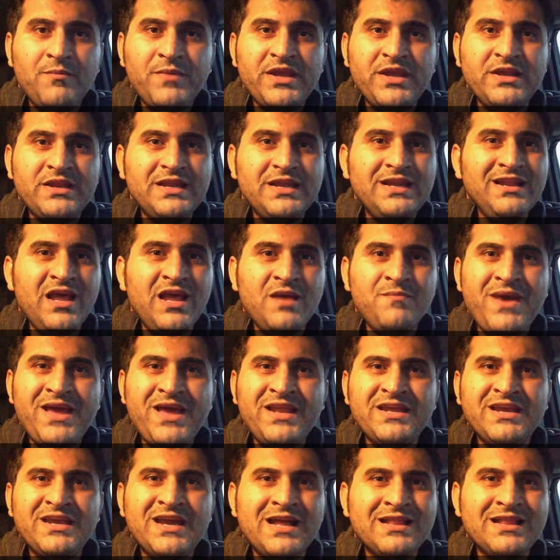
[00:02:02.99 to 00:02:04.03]
mean, Eli
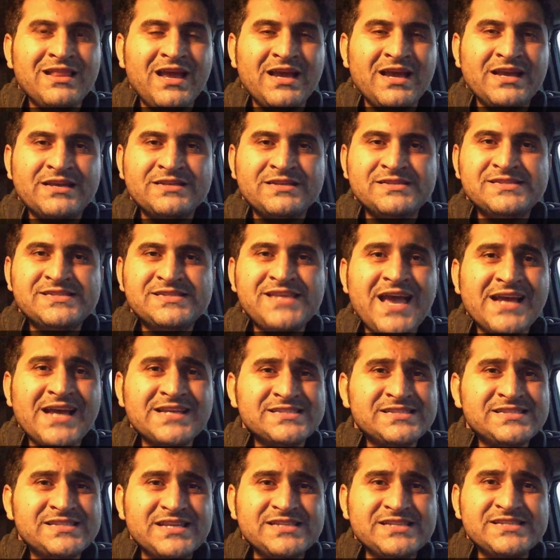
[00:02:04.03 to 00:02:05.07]
Manning got sacked
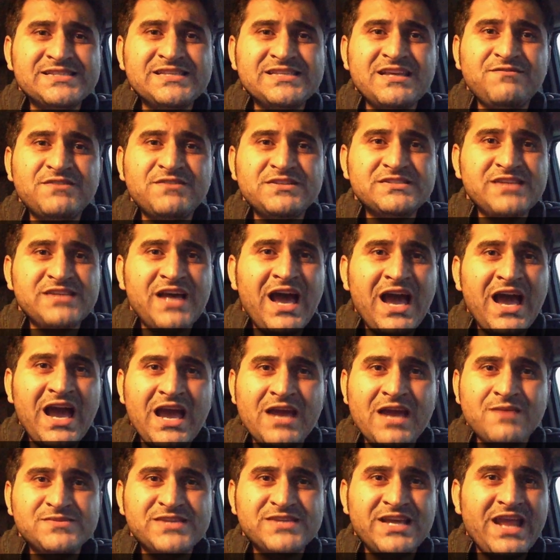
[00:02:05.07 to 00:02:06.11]
6-7
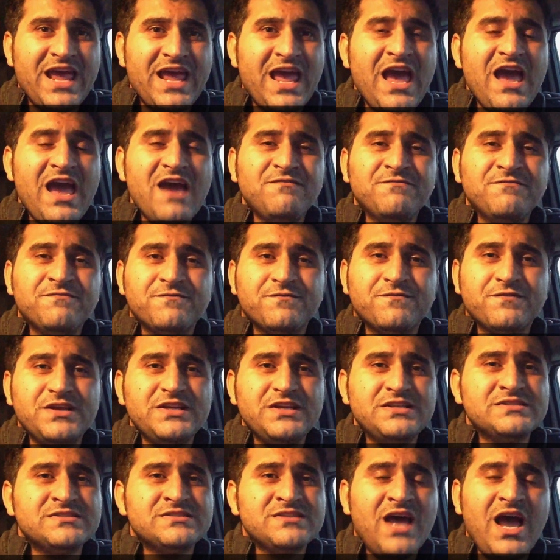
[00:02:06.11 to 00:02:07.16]
times, and
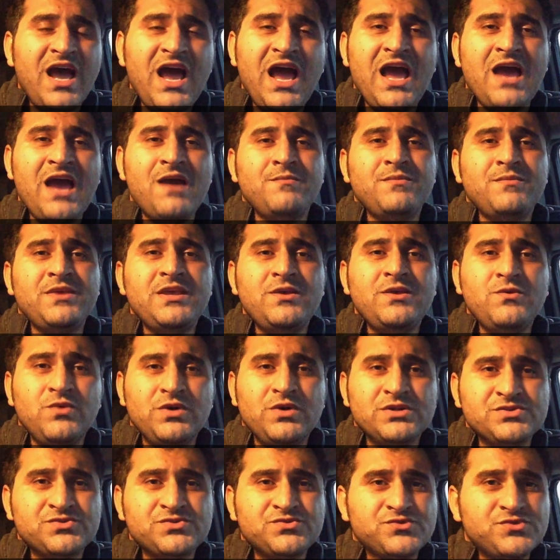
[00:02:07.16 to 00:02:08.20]
every time he
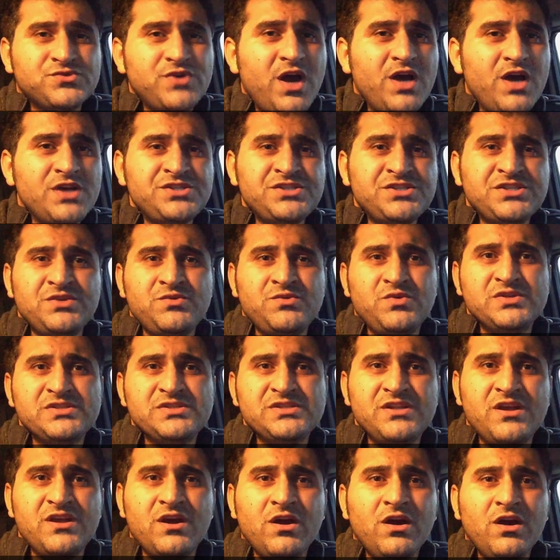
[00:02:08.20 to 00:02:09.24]
was rushed, he was
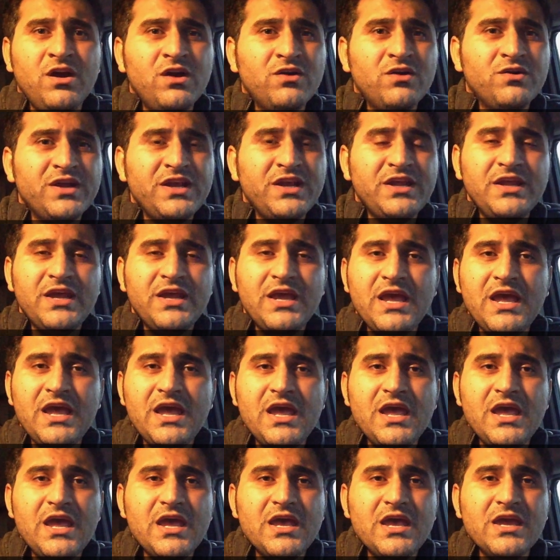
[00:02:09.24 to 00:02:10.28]
in a hurry,
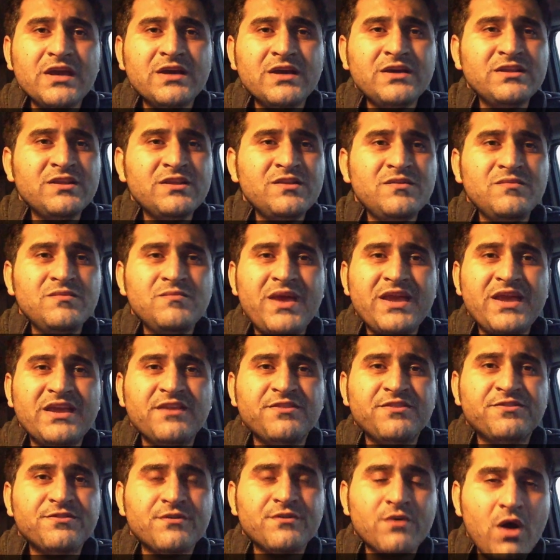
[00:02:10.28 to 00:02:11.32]
couldn't make
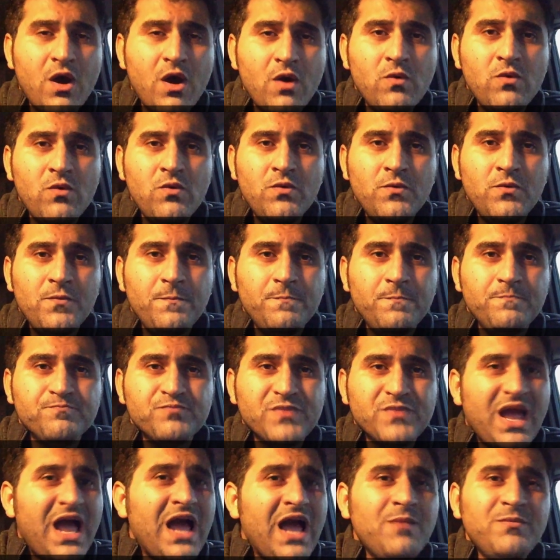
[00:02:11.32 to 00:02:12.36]
it throw.
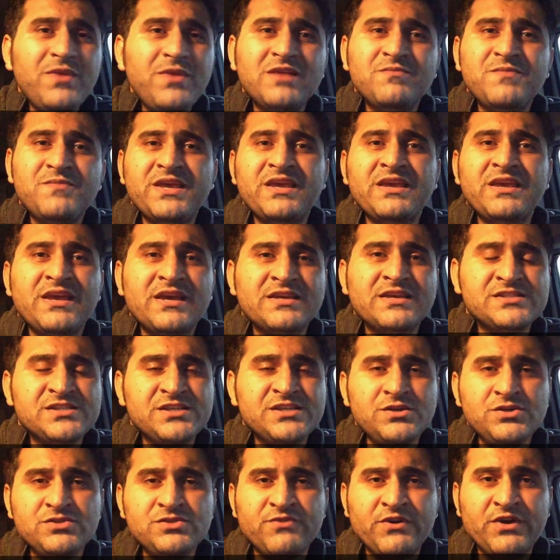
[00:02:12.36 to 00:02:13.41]
I'm not making an
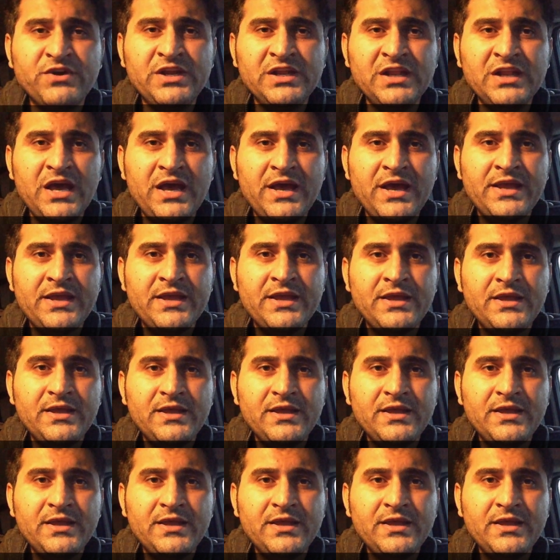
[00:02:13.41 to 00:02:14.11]
excuse for Eli,